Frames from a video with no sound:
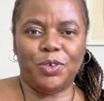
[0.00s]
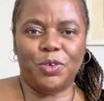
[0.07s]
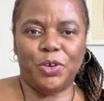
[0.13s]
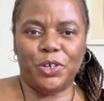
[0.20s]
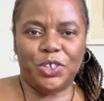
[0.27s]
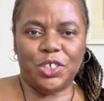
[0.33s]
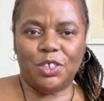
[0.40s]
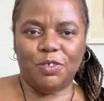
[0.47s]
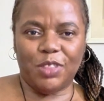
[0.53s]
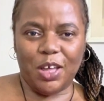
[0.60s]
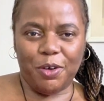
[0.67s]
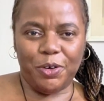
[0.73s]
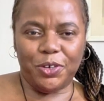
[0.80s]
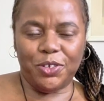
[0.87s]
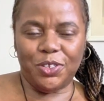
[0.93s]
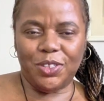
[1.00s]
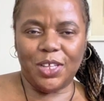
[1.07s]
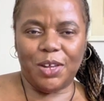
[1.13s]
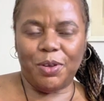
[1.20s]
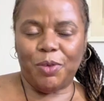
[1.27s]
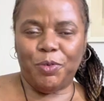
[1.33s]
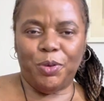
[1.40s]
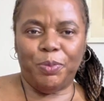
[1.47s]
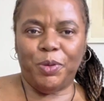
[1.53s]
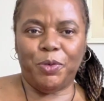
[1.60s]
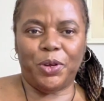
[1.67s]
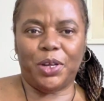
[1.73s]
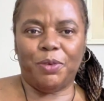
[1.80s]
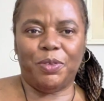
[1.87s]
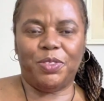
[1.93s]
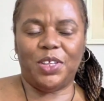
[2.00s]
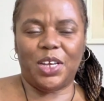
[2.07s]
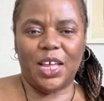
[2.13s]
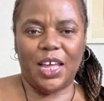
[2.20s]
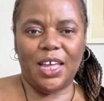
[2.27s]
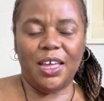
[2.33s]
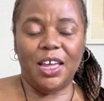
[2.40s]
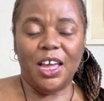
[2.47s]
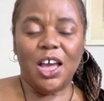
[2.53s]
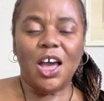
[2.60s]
gorgeous flowers that we'll be working with today.